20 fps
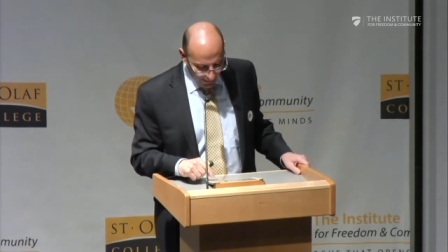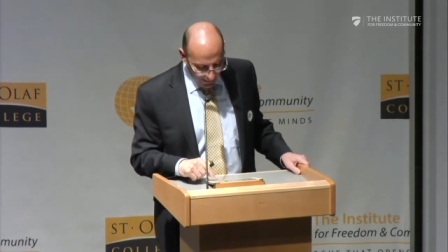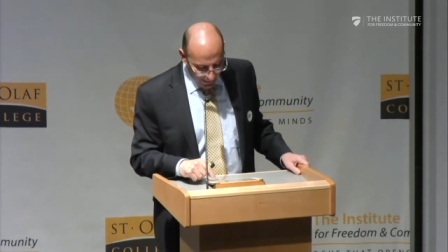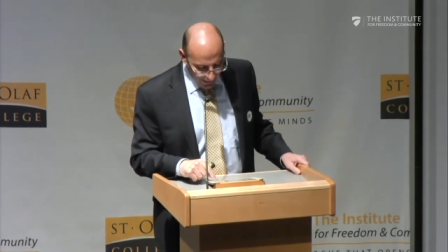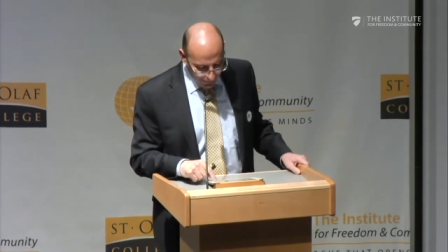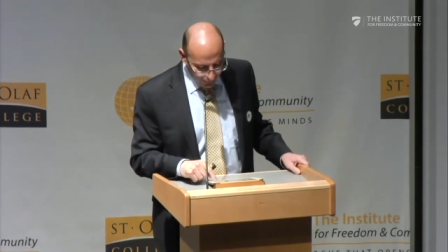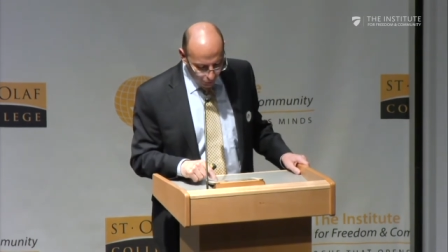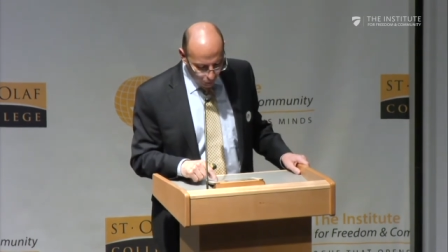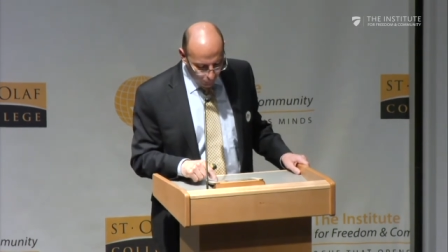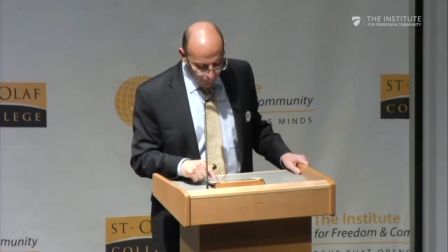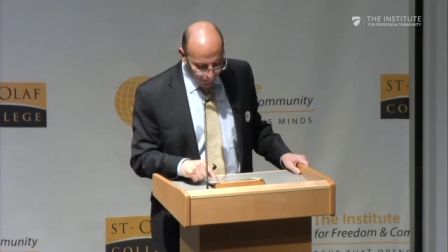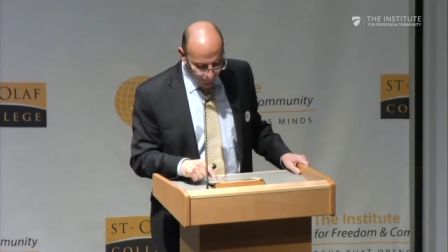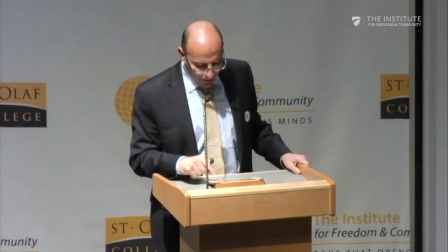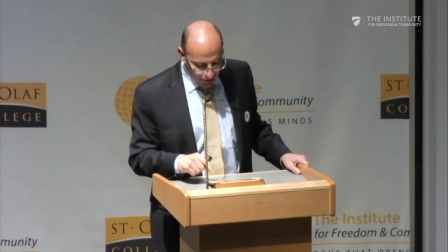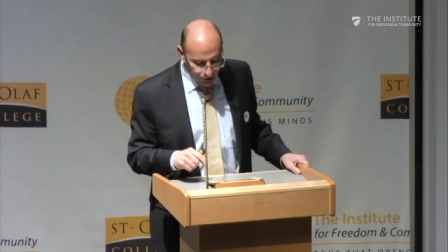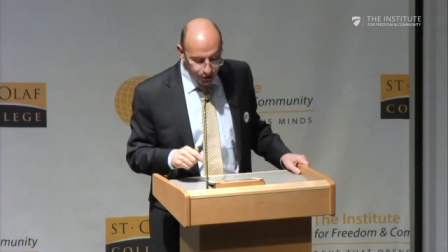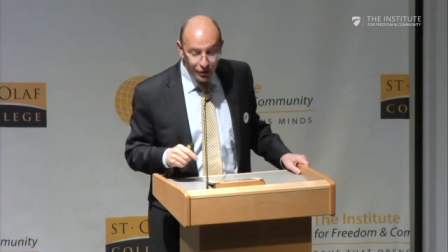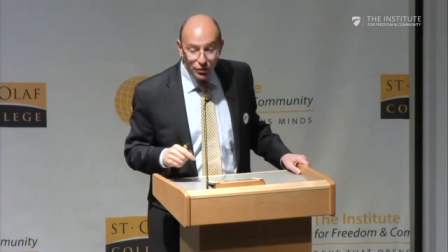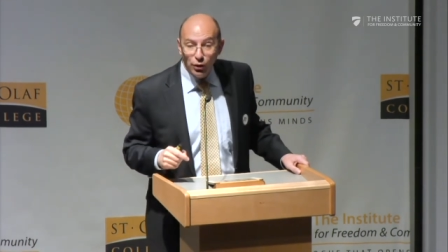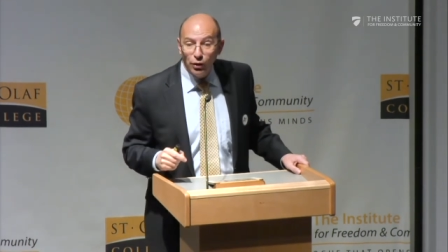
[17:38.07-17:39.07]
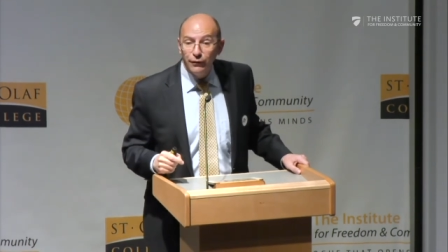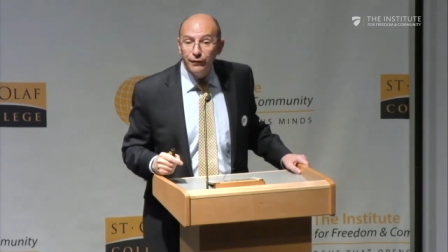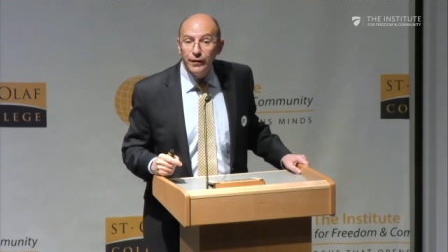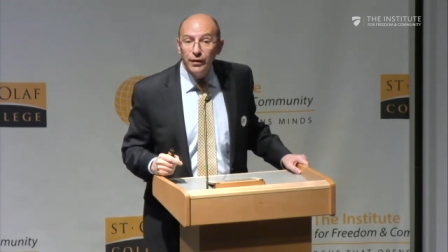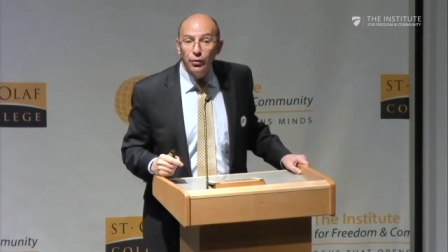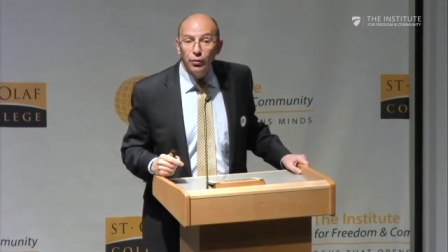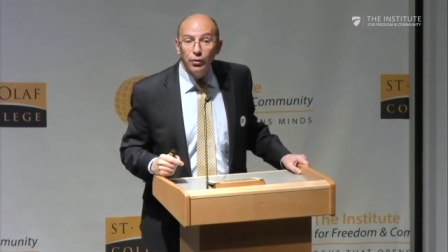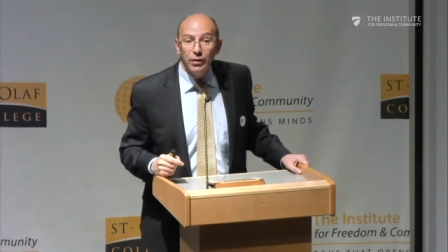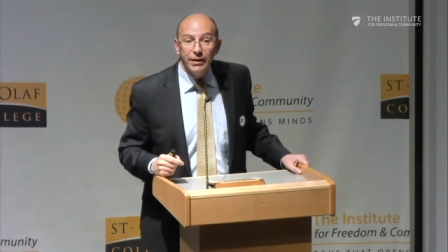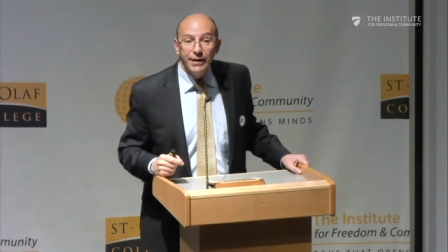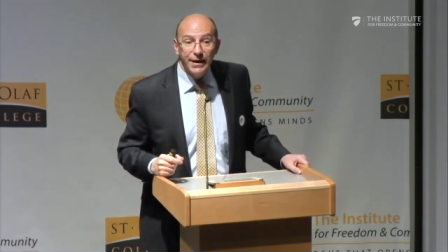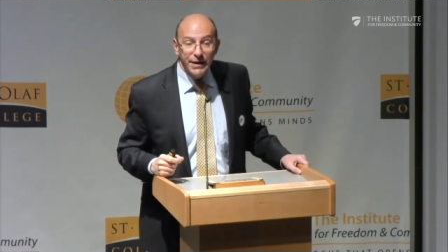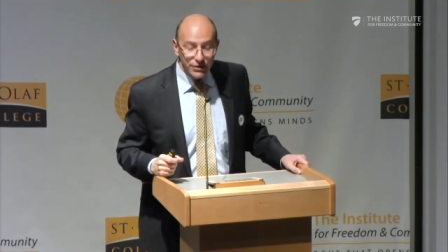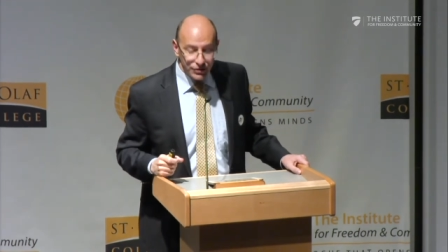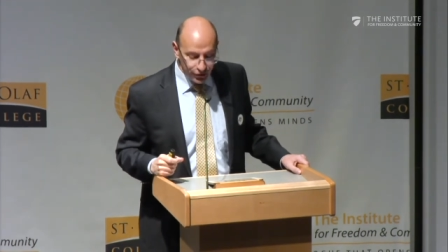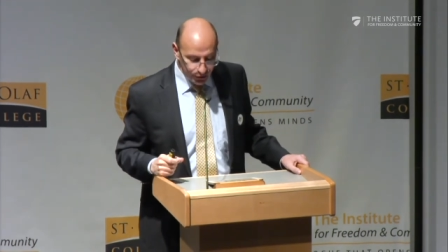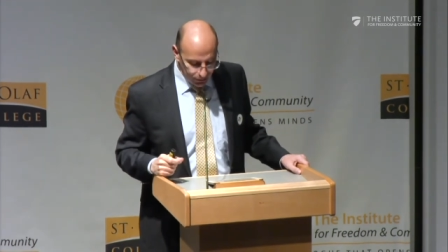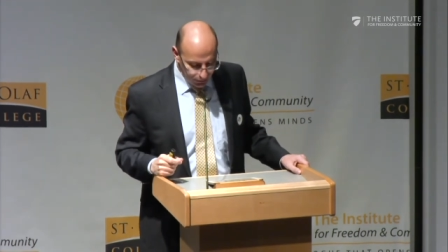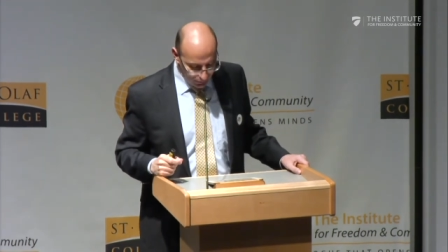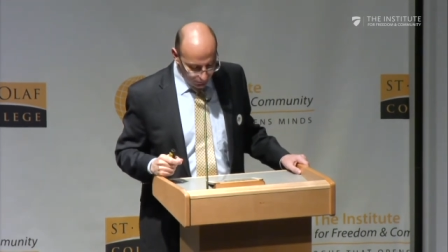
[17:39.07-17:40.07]
and the oppression of a whole
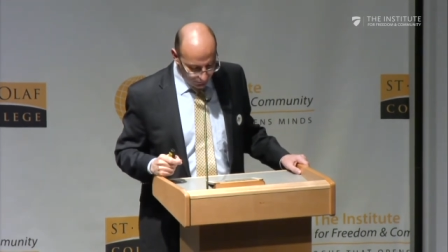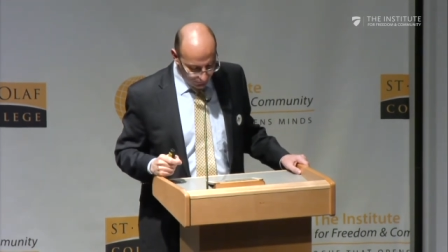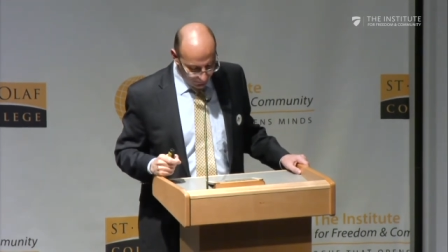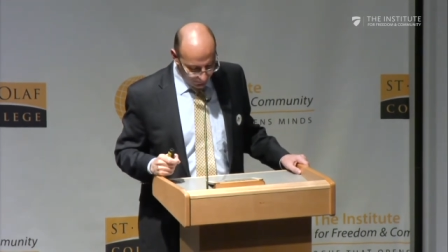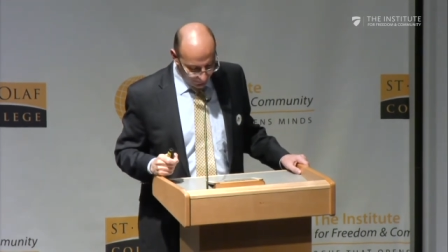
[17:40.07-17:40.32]
nation?